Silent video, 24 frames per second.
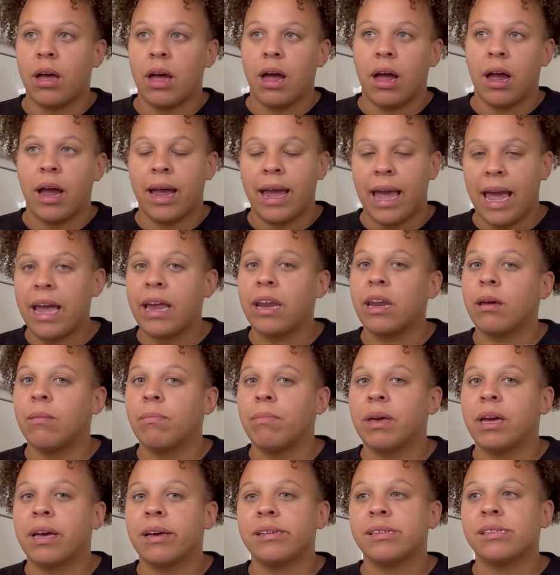I hate it
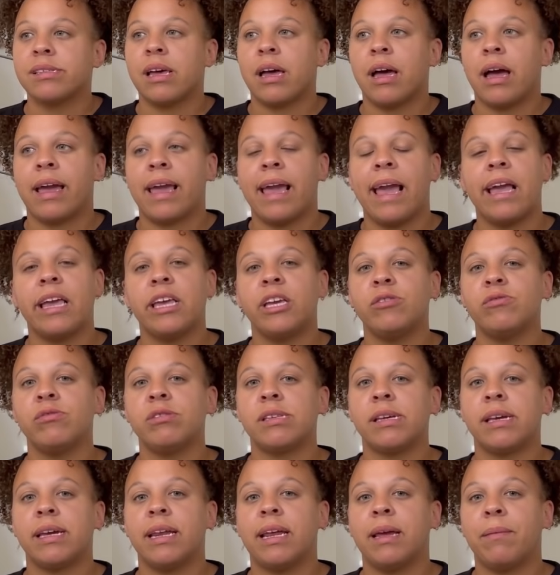because I can't use
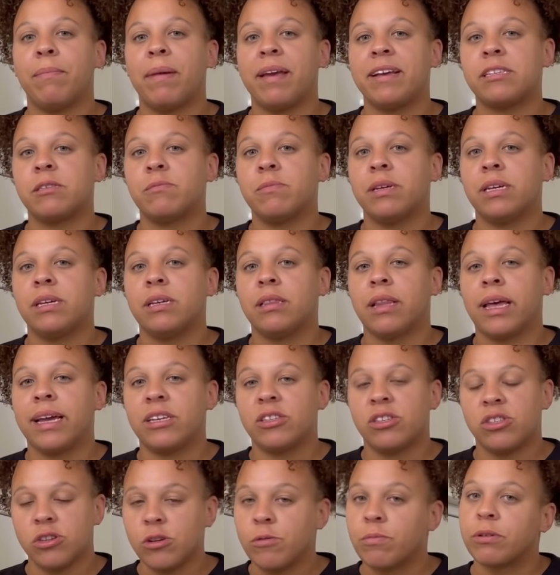it. It makes me like
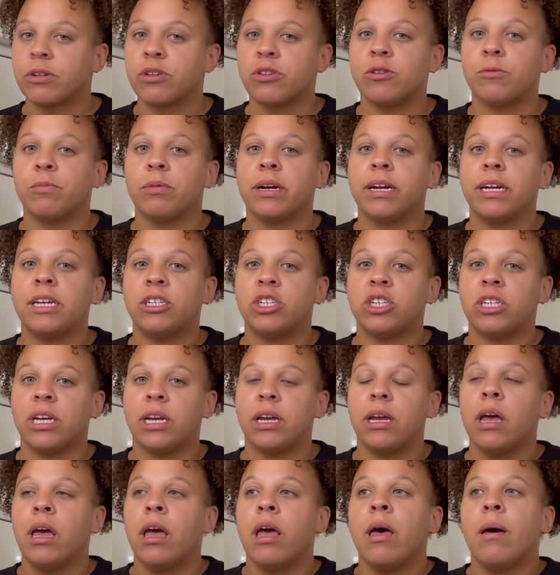super, super
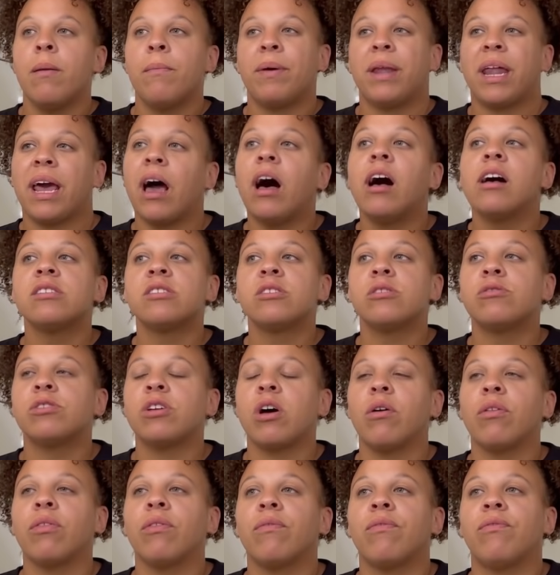itchy. But I also
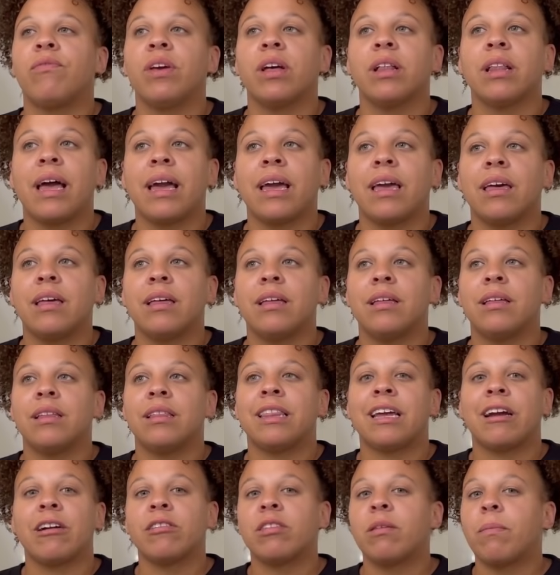don't feel like
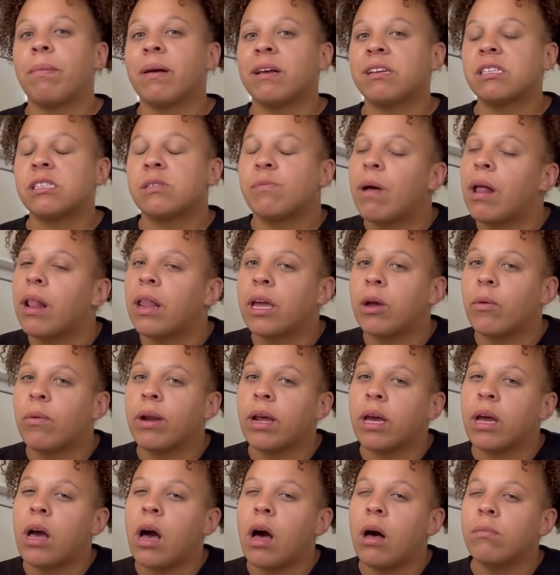they're the best smelling when
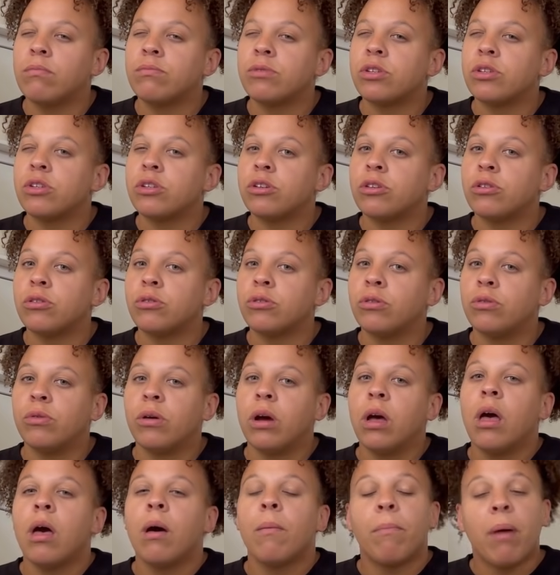it comes to
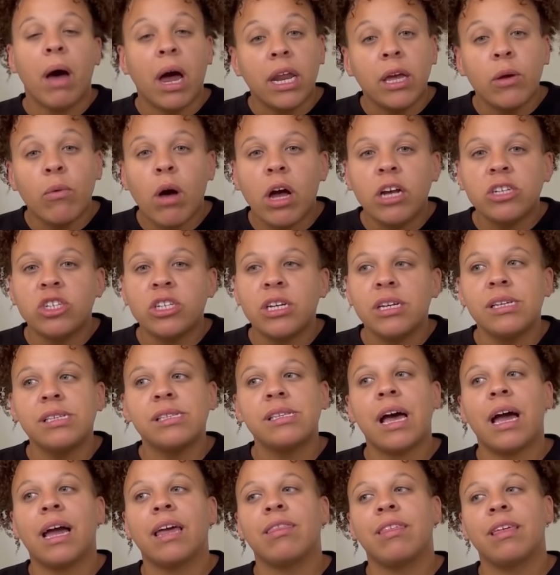body washes.
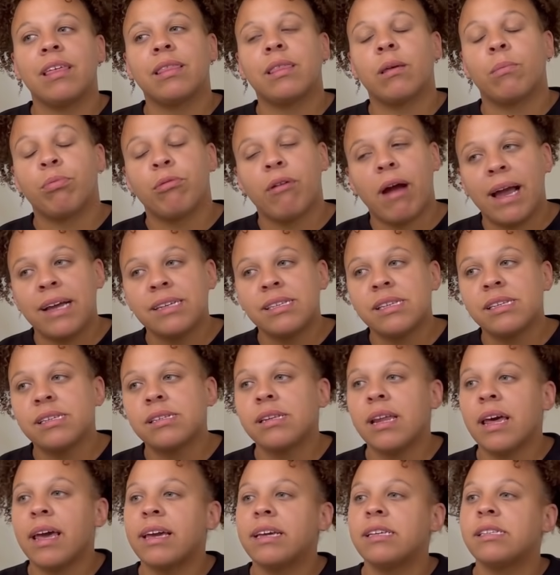I think the price is
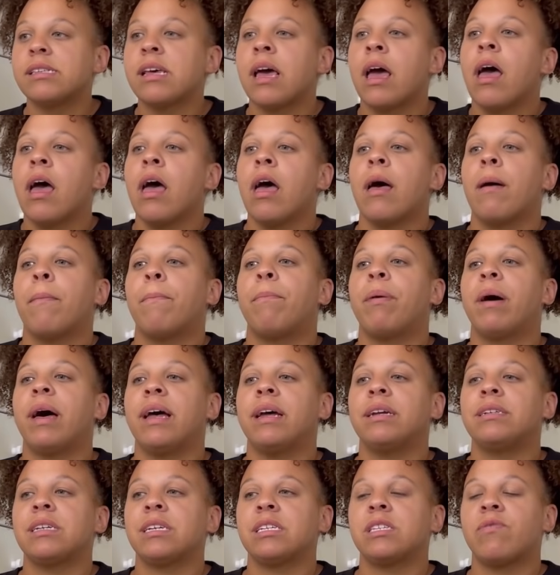nice.
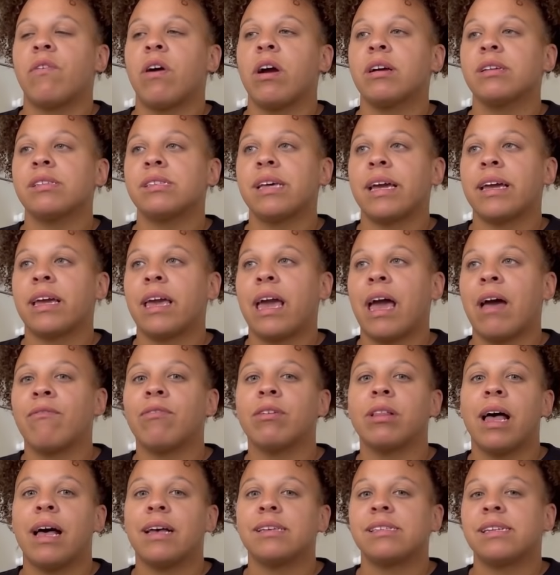But as far as like
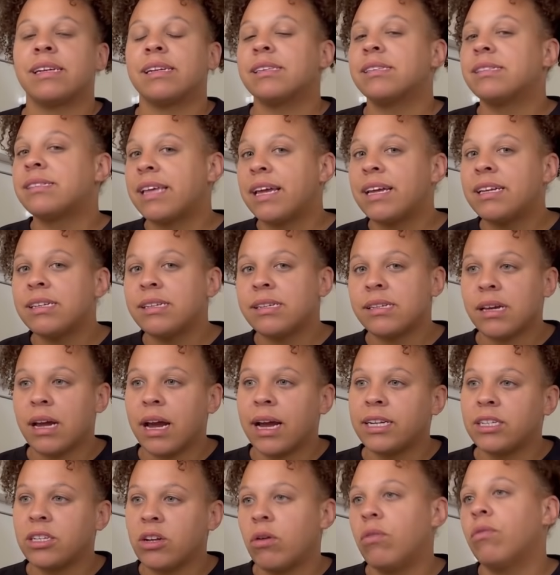everlasting scent,
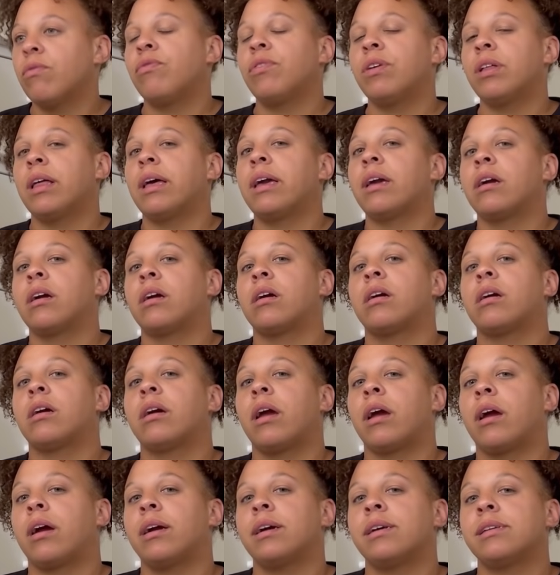I don't feel like
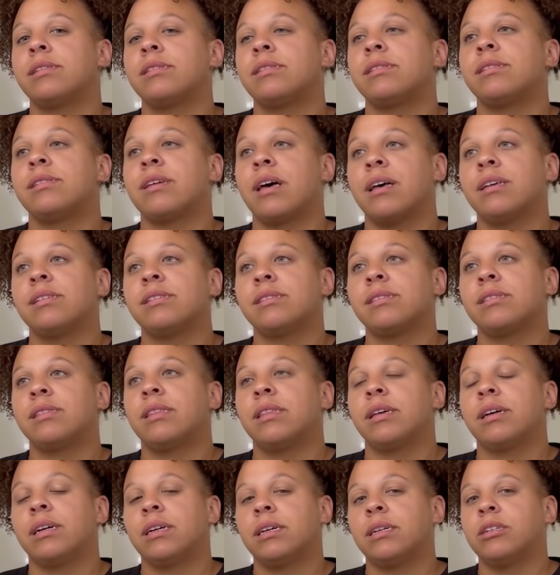Karis does
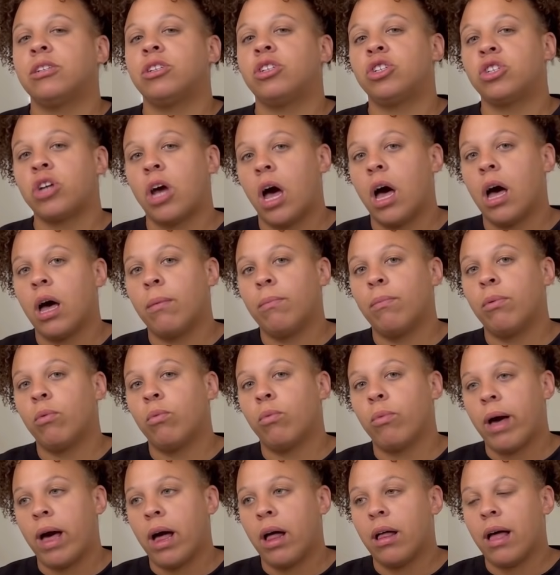the job
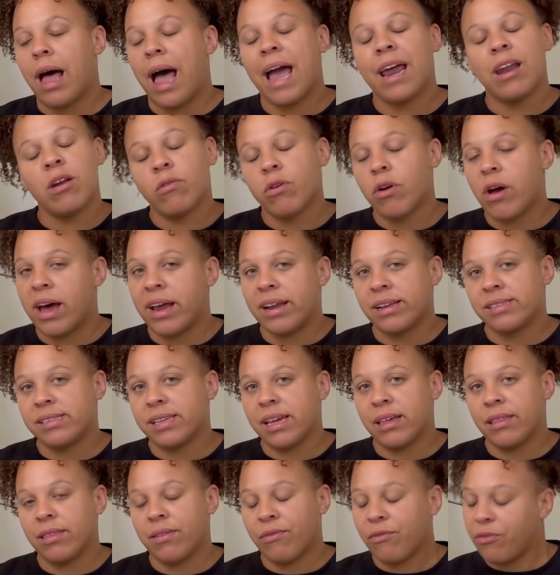well. I don't know how to
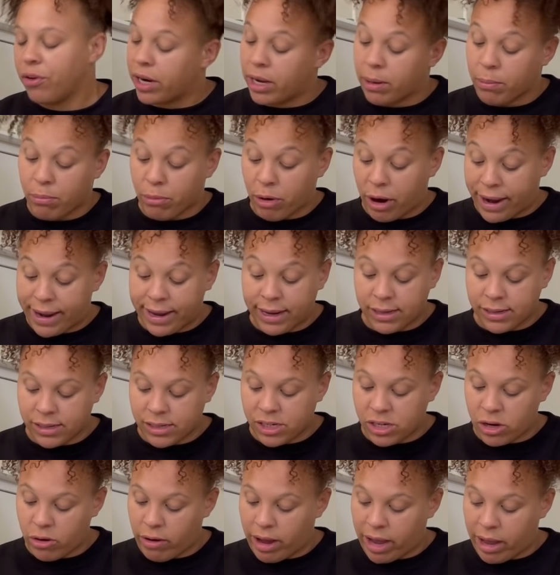say the freaking brand,
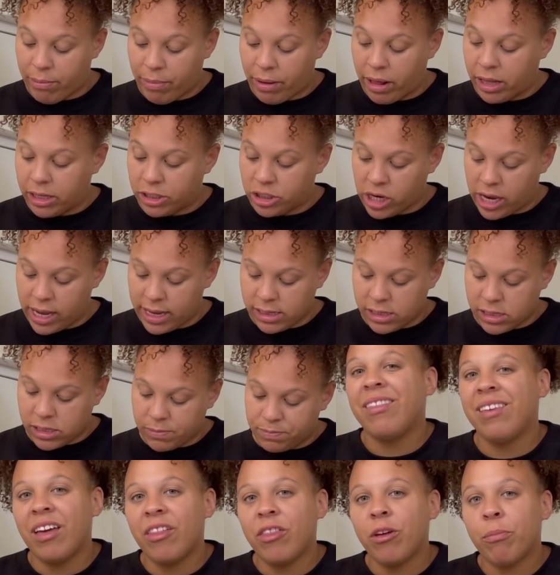so I apologize.
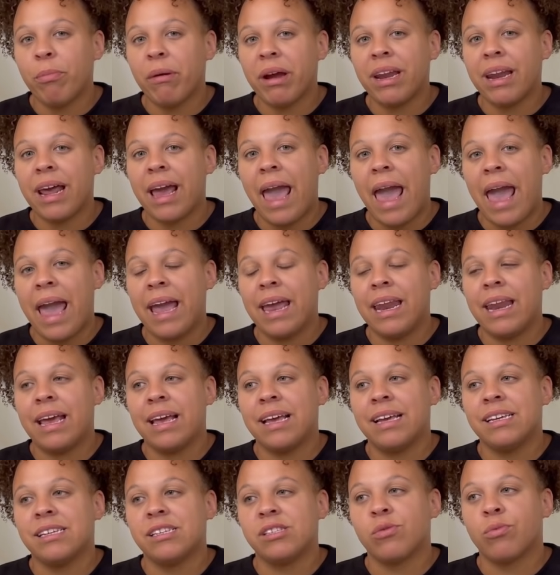The other brand I hate
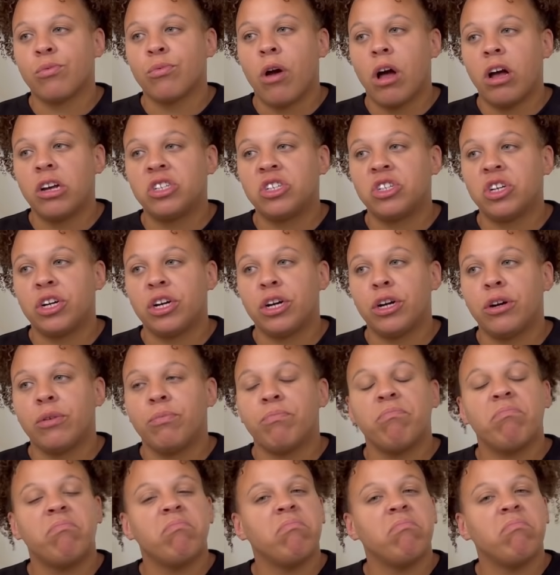is Raw Sugar.